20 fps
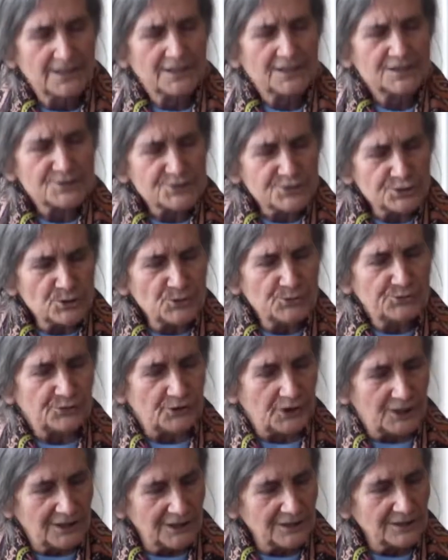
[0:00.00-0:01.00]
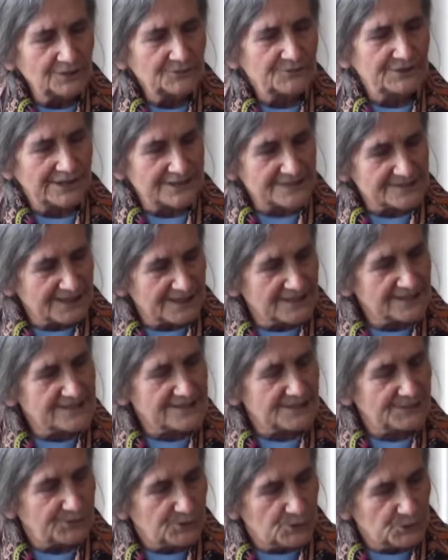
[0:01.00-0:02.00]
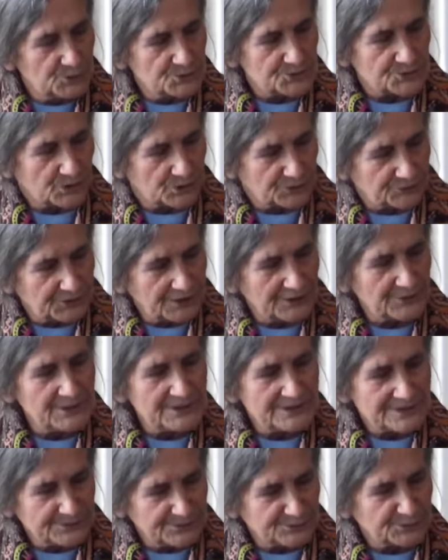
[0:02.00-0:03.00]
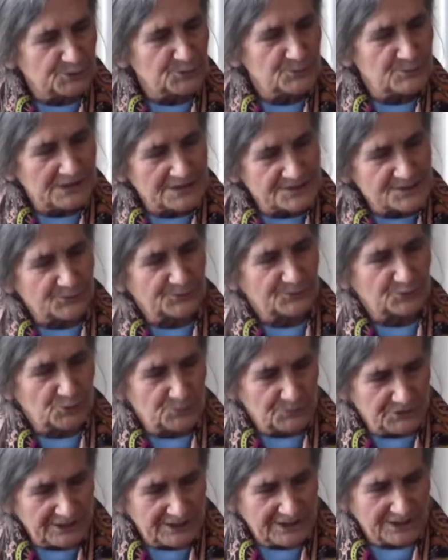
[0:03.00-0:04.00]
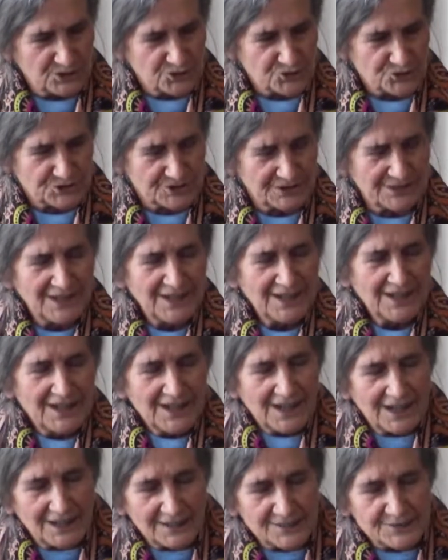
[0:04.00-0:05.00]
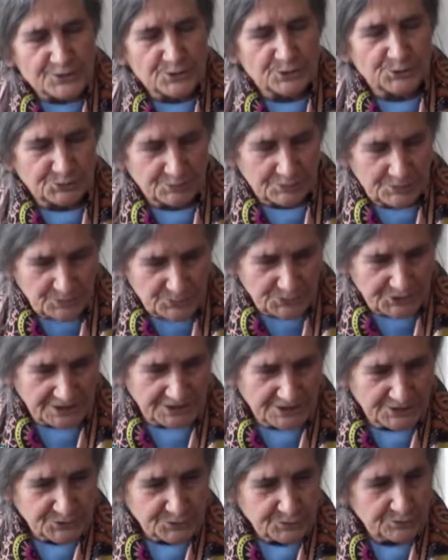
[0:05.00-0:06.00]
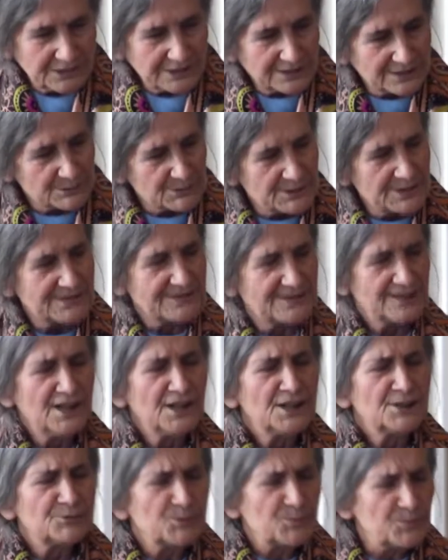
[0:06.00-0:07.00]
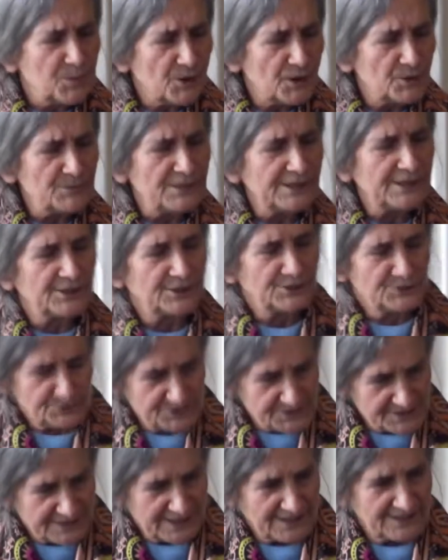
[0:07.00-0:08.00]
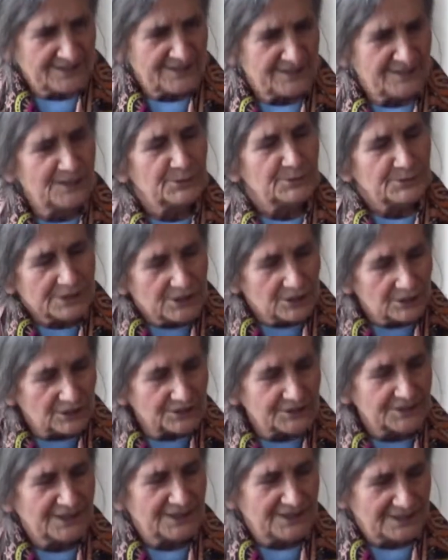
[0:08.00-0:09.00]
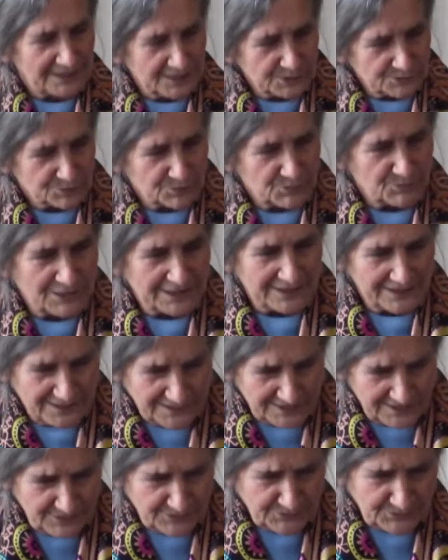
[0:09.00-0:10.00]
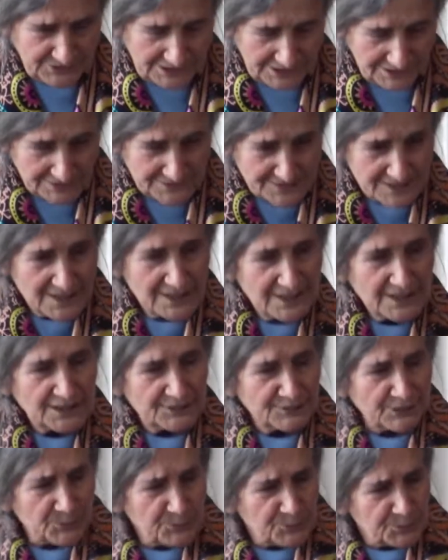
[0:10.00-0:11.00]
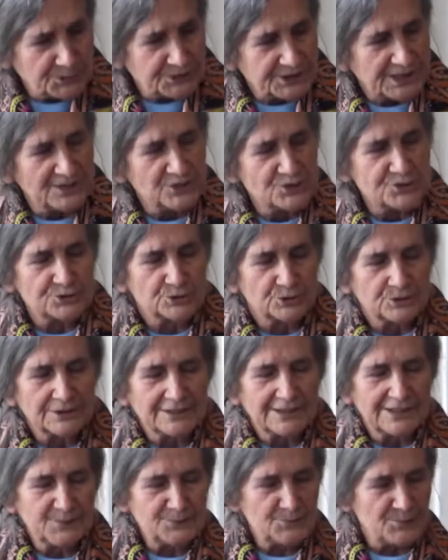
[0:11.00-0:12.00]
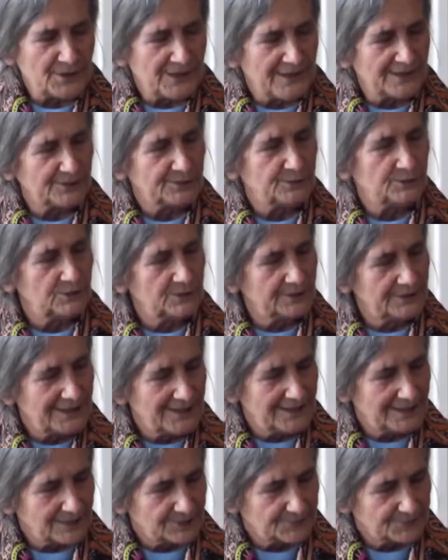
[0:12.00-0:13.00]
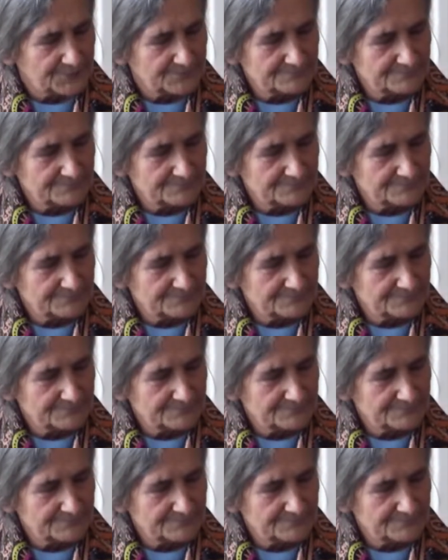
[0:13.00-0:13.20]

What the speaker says: So far, the extensive use of very different means of communication has contributed to increase the public understanding regarding electromagnetic fields and their potential impact on health.